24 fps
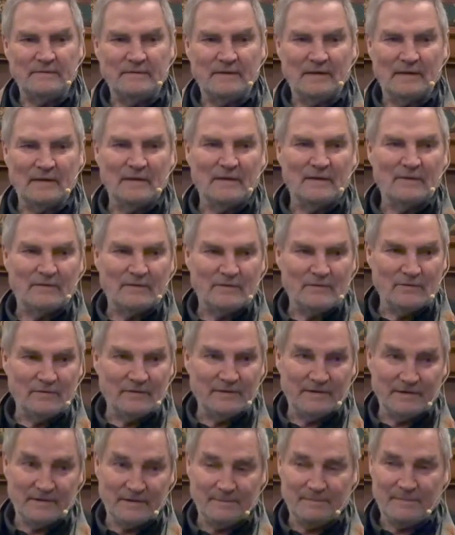yellow,
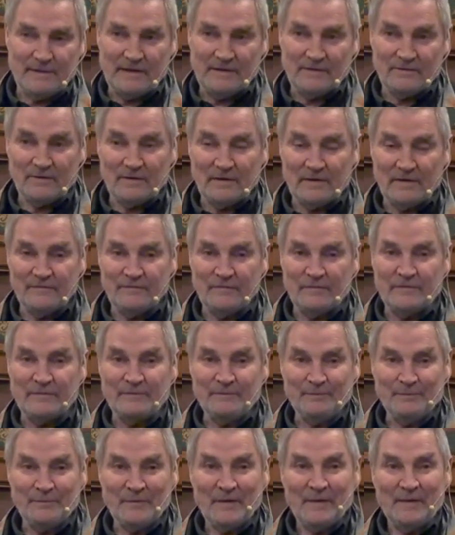according to the painter I live with,
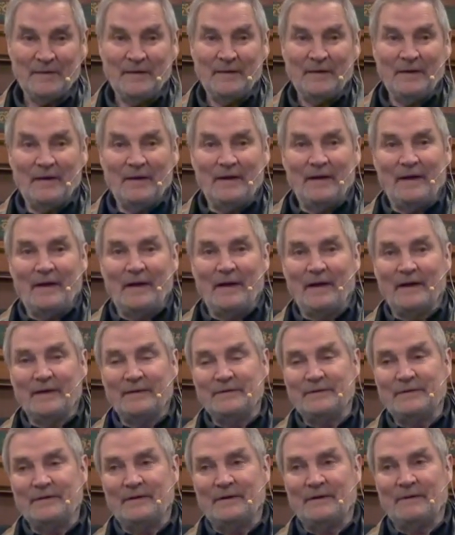
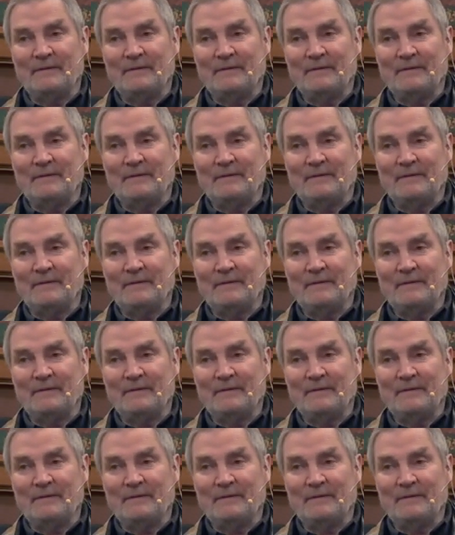and.